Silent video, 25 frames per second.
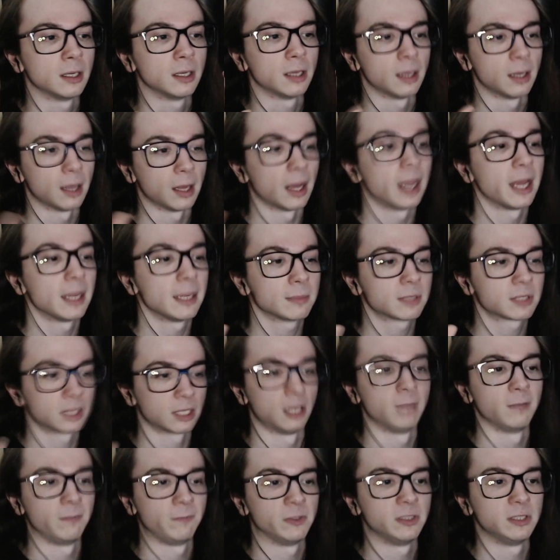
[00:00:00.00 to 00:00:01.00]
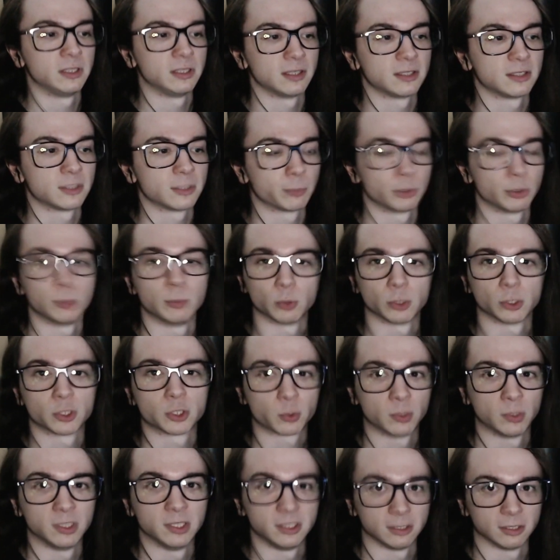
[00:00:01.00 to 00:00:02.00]
I am confident that Supreme Ruler
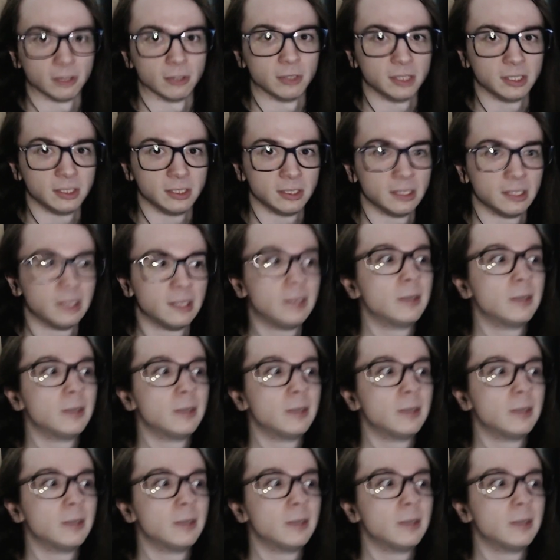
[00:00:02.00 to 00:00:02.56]
2030